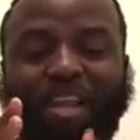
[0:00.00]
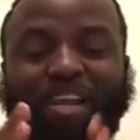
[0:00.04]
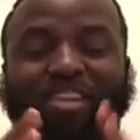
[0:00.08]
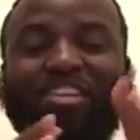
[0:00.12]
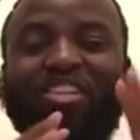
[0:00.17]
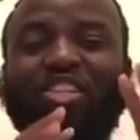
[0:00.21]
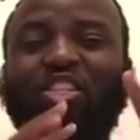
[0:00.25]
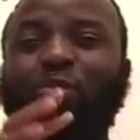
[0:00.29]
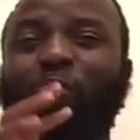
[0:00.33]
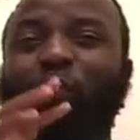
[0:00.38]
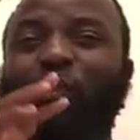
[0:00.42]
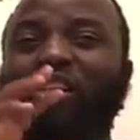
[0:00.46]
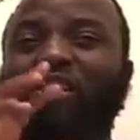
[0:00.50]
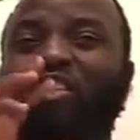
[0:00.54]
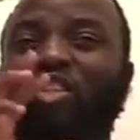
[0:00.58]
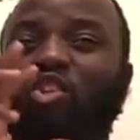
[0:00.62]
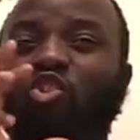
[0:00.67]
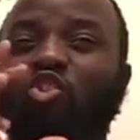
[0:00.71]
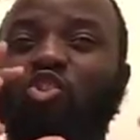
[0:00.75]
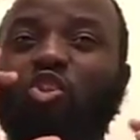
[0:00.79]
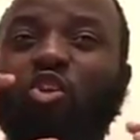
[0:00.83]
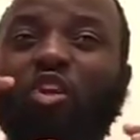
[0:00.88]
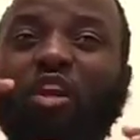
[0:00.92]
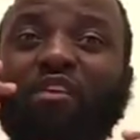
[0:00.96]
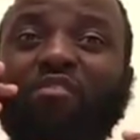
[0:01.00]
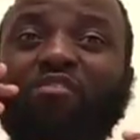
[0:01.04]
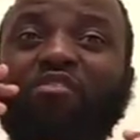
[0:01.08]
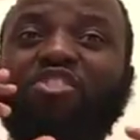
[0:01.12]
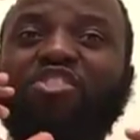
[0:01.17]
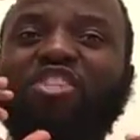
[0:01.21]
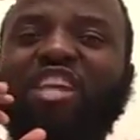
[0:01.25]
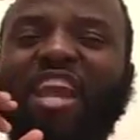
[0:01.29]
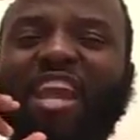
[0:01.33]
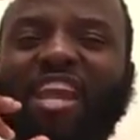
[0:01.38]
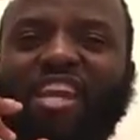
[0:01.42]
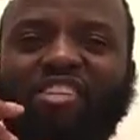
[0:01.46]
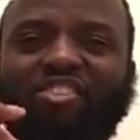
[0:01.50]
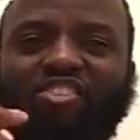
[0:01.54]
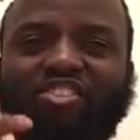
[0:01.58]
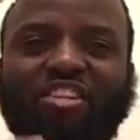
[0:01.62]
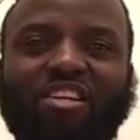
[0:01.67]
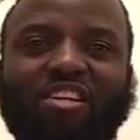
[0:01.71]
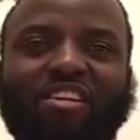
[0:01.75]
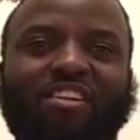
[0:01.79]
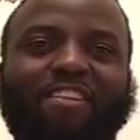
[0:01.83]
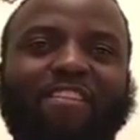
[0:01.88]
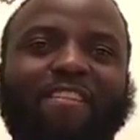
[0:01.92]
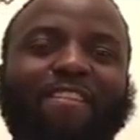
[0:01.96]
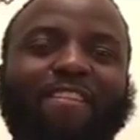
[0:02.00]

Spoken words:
This place, they should have changed it.